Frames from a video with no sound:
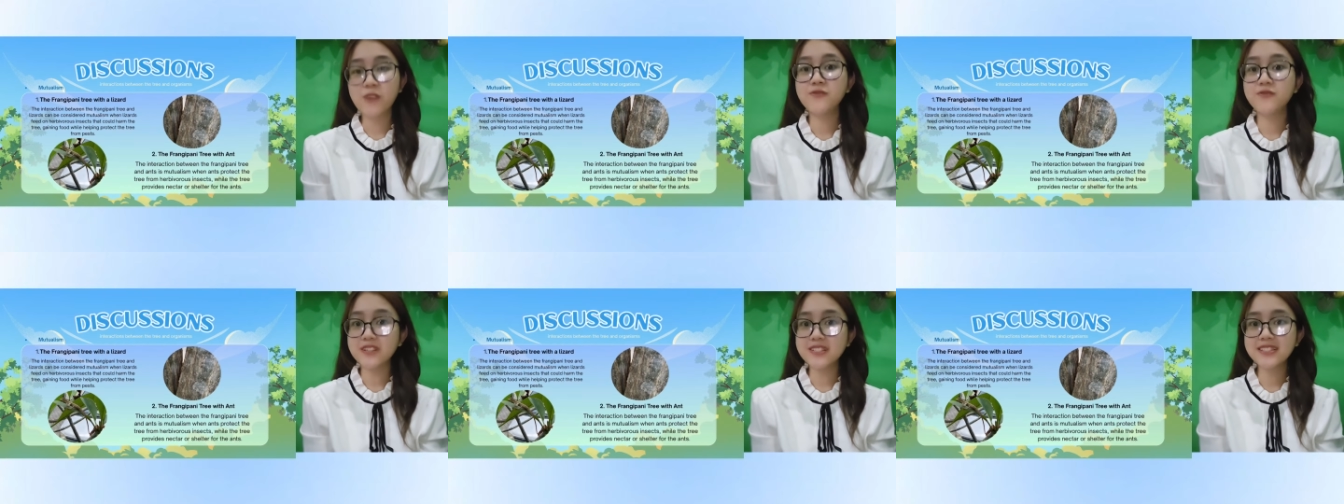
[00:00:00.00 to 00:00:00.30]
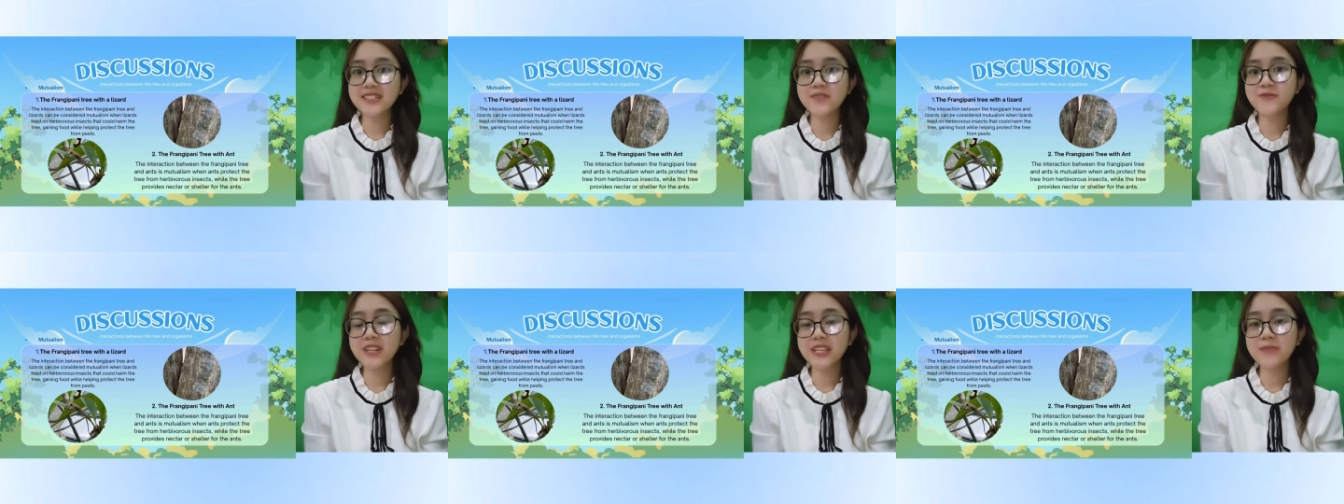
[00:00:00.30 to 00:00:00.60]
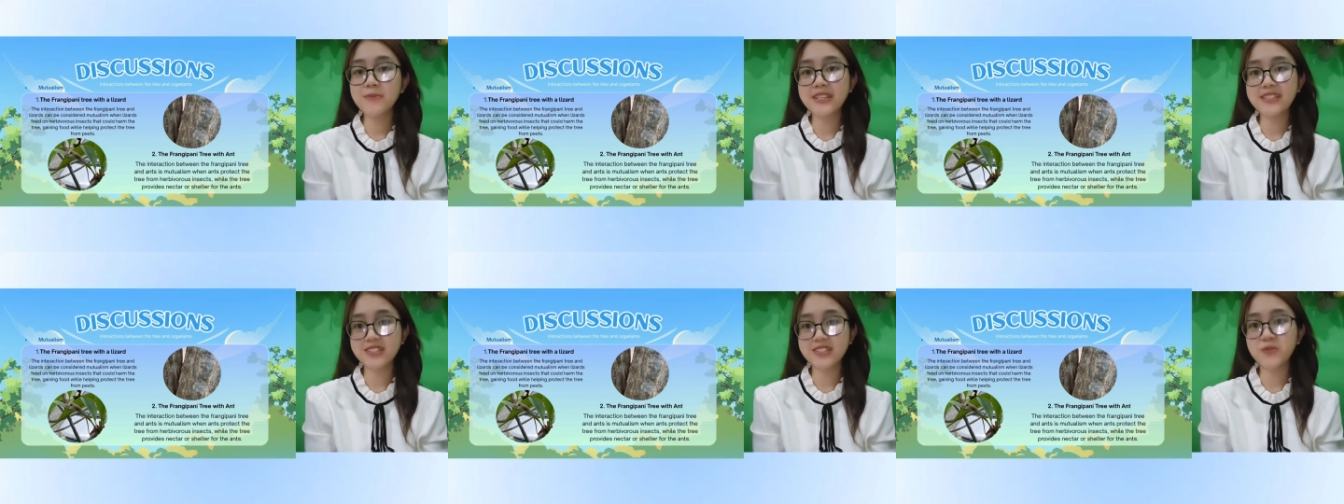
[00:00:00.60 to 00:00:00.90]
First, the
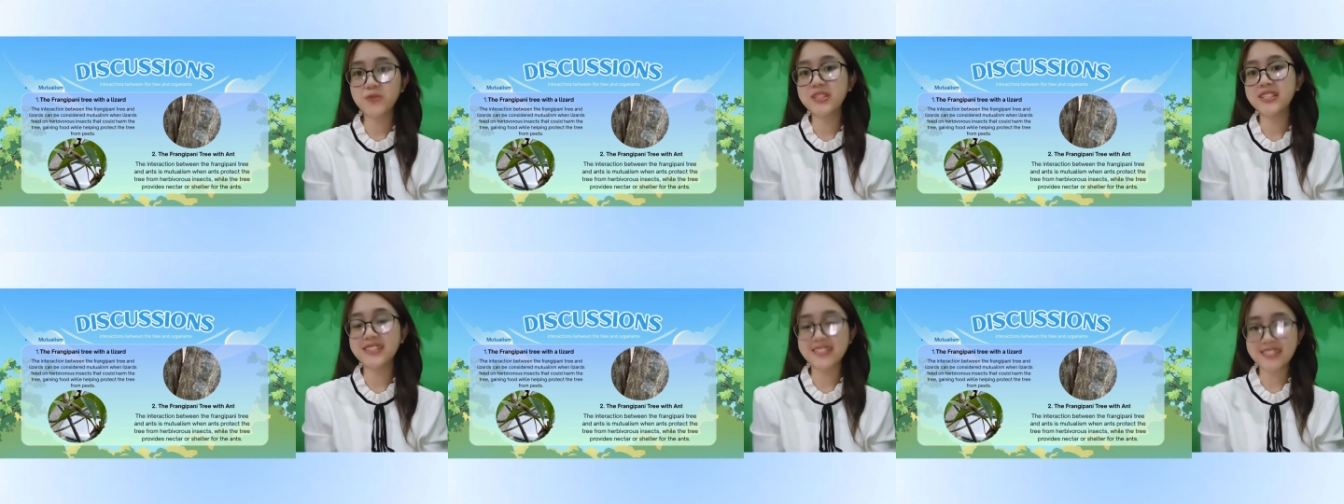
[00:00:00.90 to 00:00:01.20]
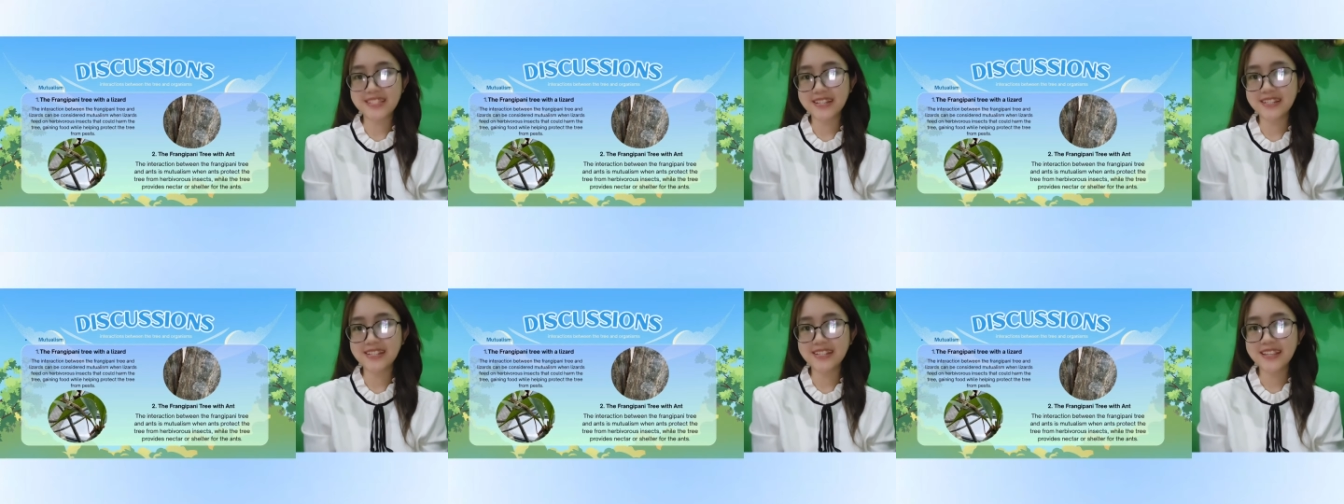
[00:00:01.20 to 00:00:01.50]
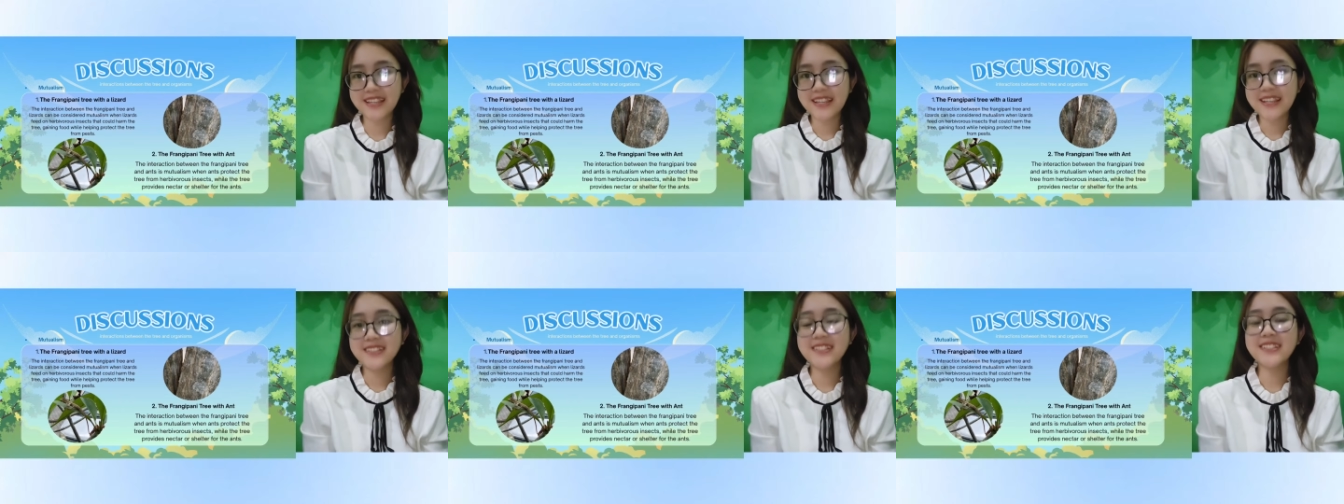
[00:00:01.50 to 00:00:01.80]
frangipani tree with a lizard.
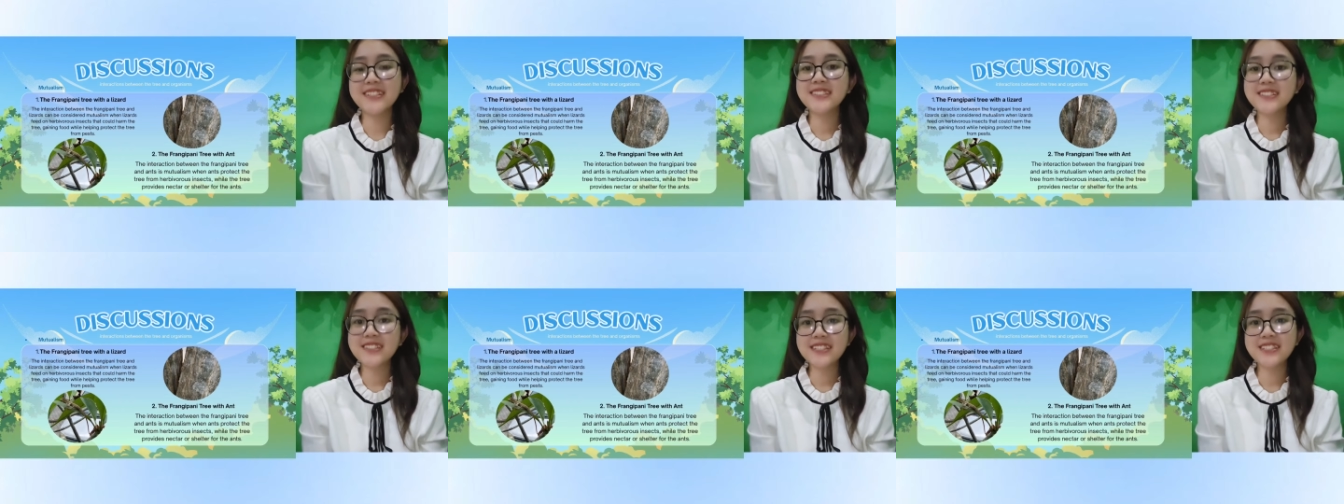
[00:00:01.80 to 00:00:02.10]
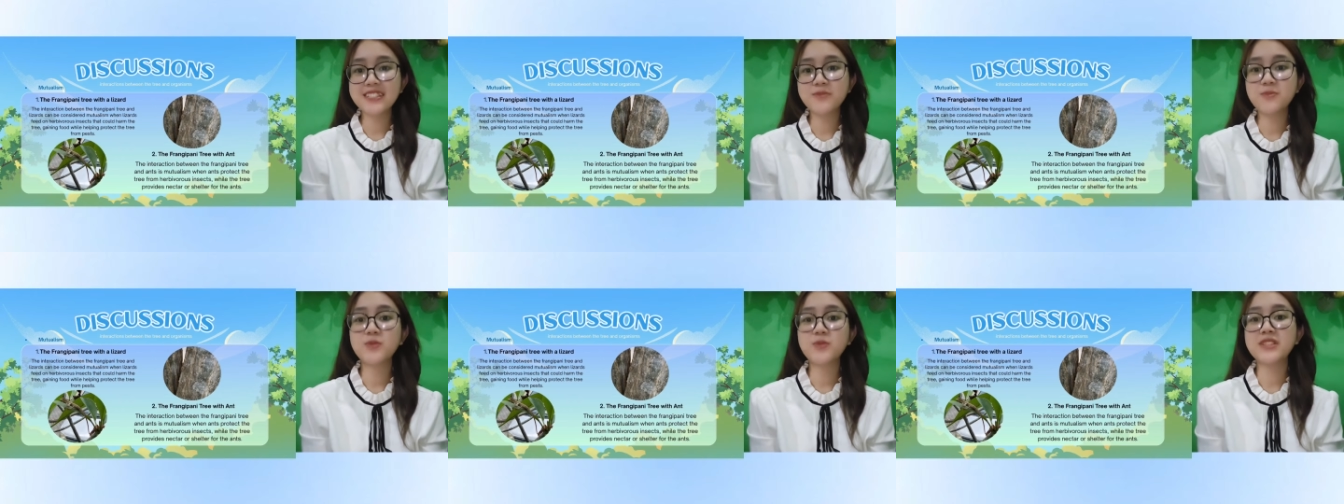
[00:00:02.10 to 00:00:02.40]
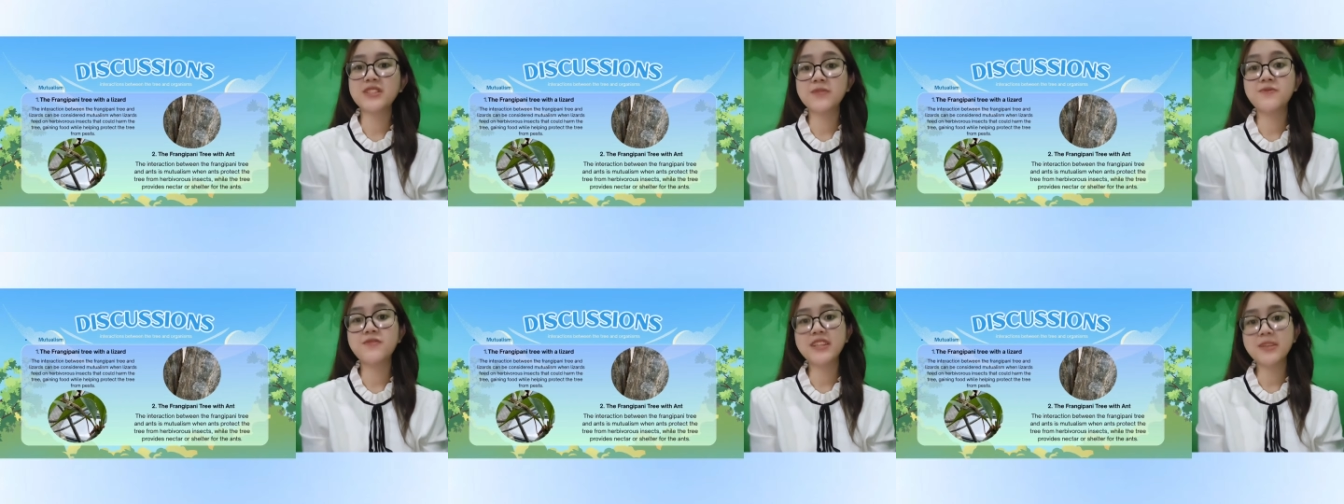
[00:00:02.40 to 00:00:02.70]
The interaction
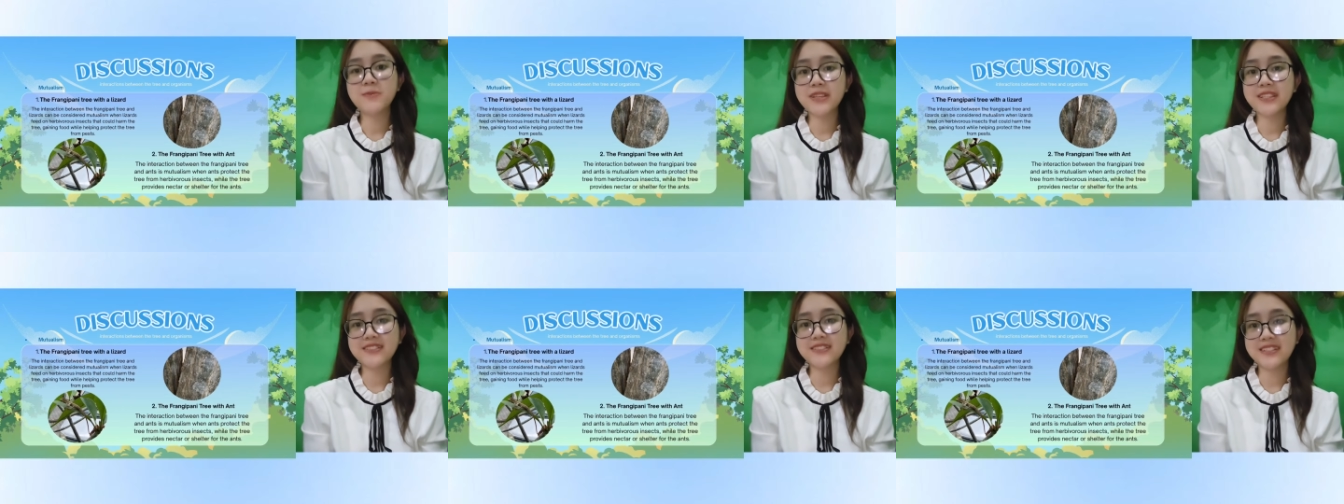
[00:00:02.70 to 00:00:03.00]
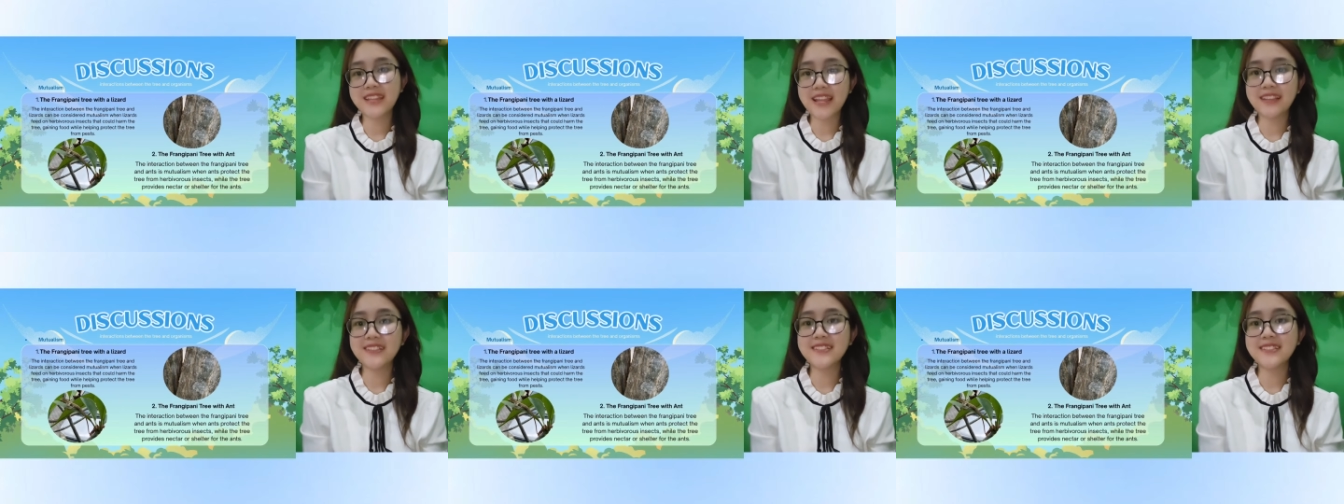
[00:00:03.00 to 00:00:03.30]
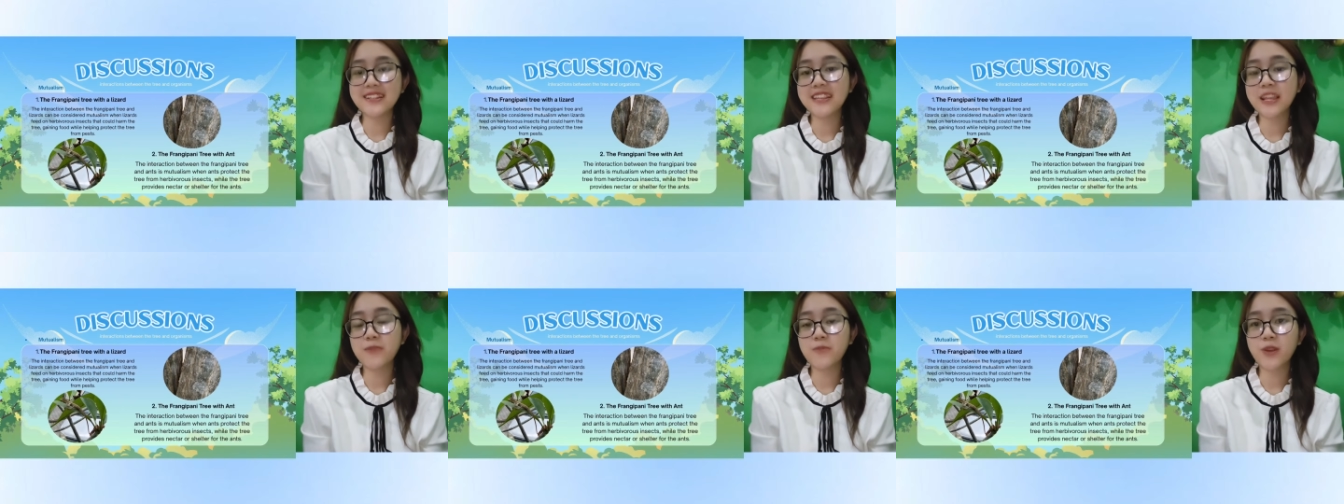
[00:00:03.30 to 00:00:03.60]
between the frangipani tree and
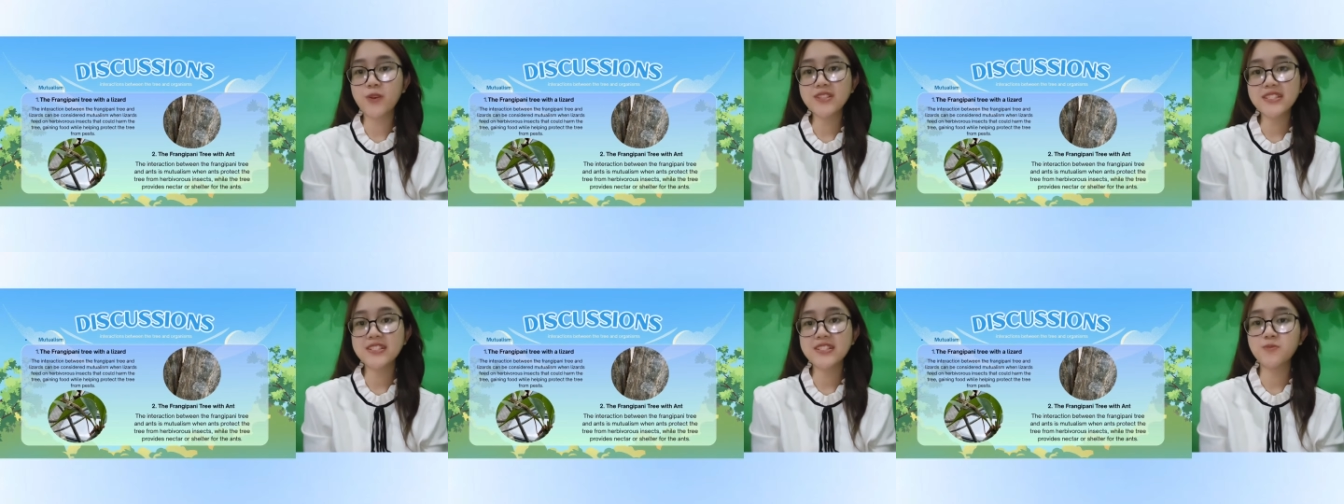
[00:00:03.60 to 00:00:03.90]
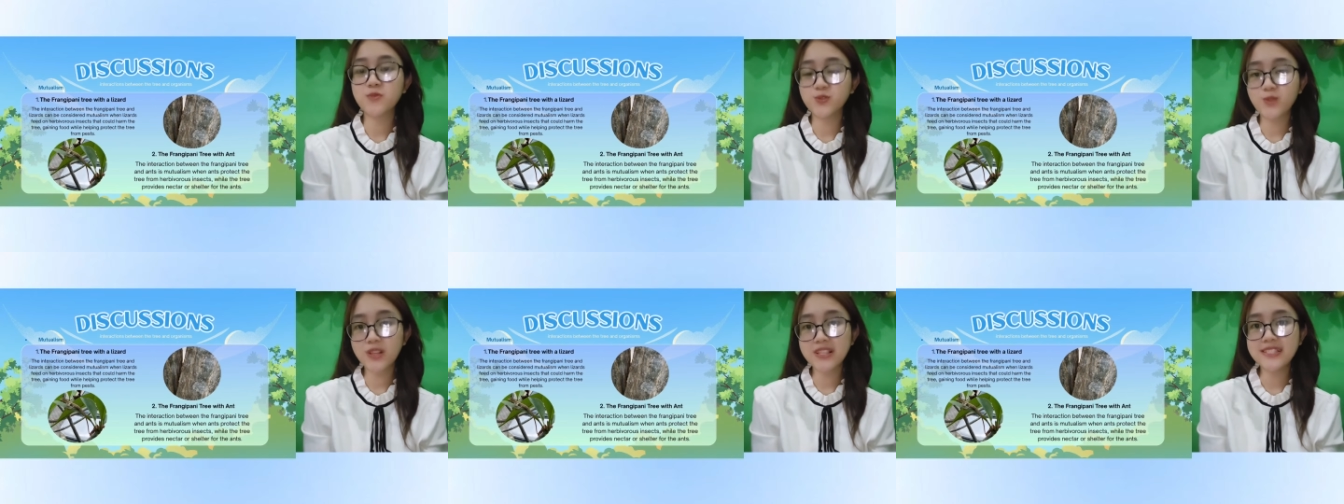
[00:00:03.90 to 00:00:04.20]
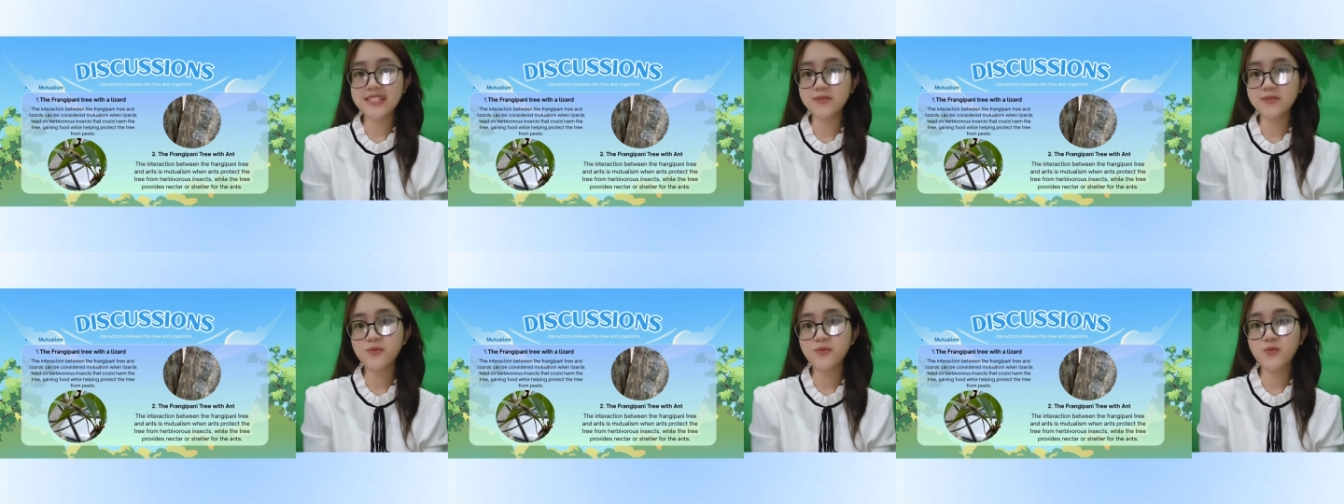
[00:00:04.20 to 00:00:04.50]
lizard can be considered
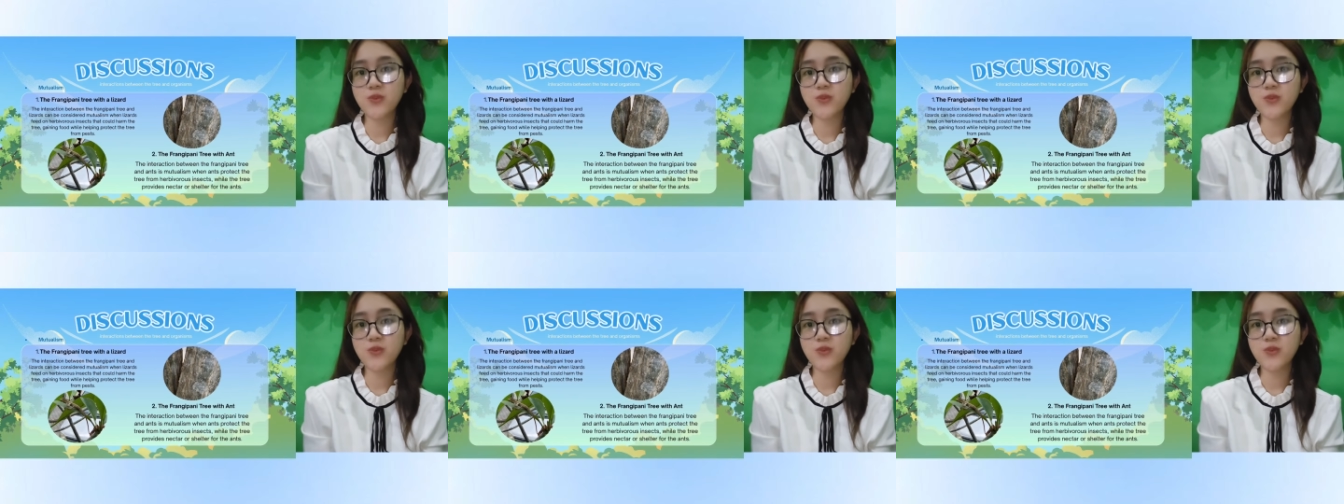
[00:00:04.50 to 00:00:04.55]
mutualism